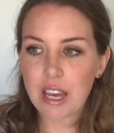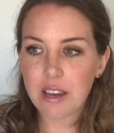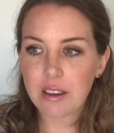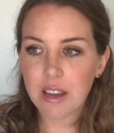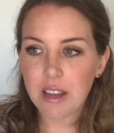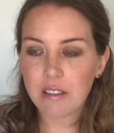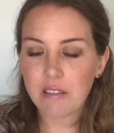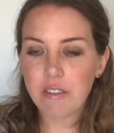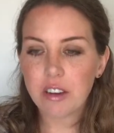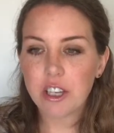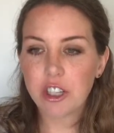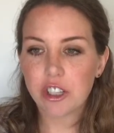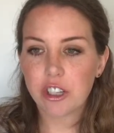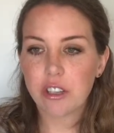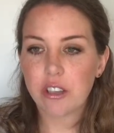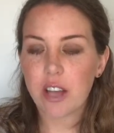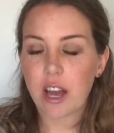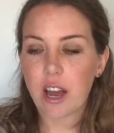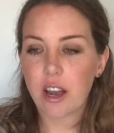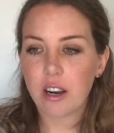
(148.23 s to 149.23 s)

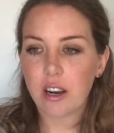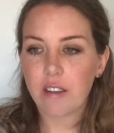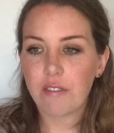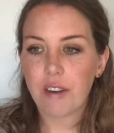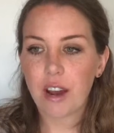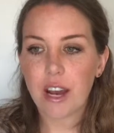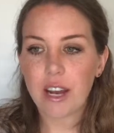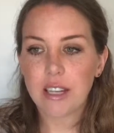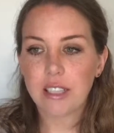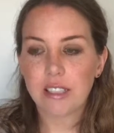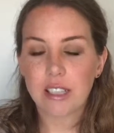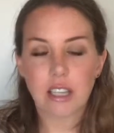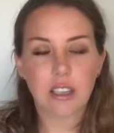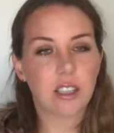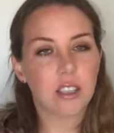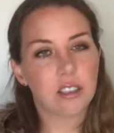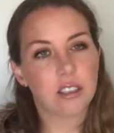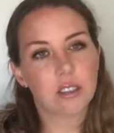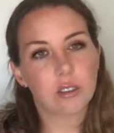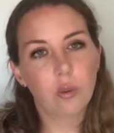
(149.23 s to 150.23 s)
envision that if I set
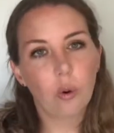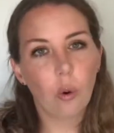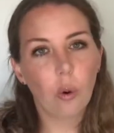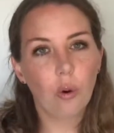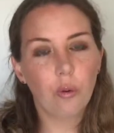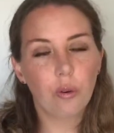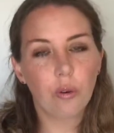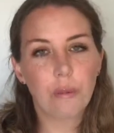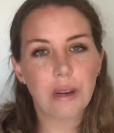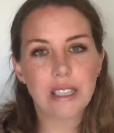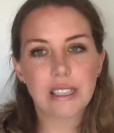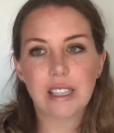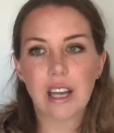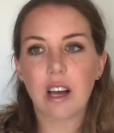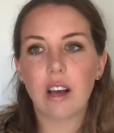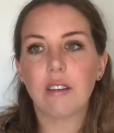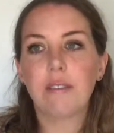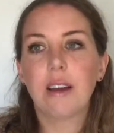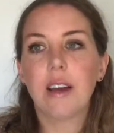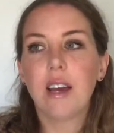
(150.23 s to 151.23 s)
this goal for
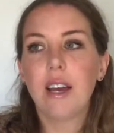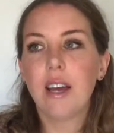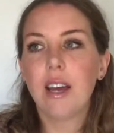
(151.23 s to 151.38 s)
myself